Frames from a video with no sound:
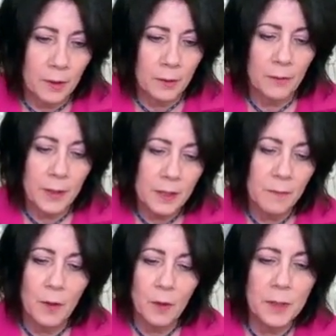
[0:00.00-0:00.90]
Offensive,
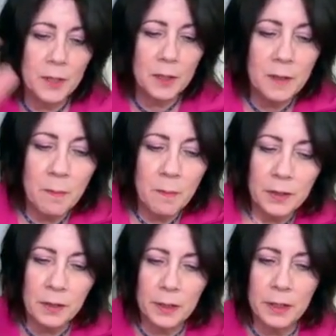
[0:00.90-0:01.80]
no. It's in the
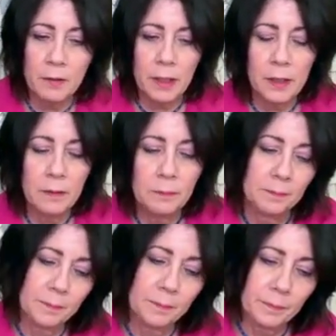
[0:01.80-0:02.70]
mental area.
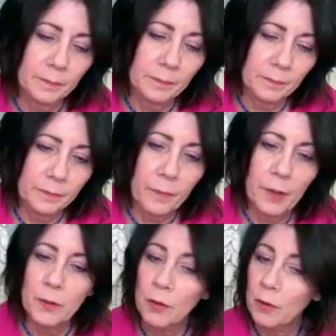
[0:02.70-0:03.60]

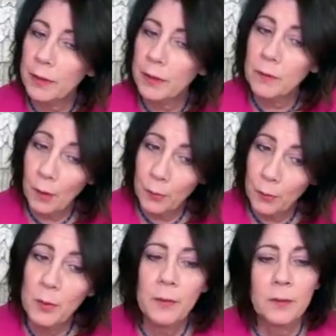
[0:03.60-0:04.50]
To the right,
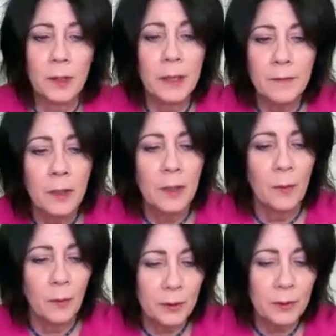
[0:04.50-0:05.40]
no. Left.
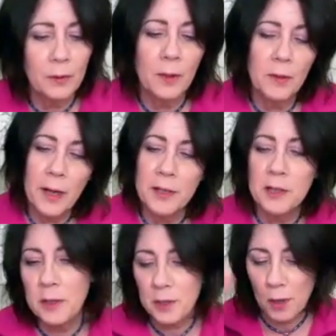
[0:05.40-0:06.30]
We'll tune. Okay, so
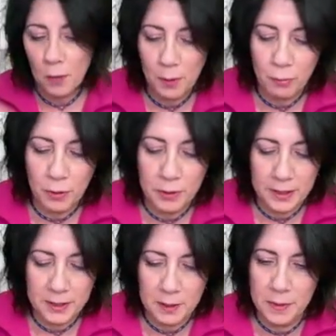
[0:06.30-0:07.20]
we start with the
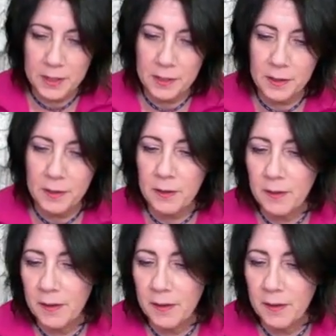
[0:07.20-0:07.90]
broadcast message.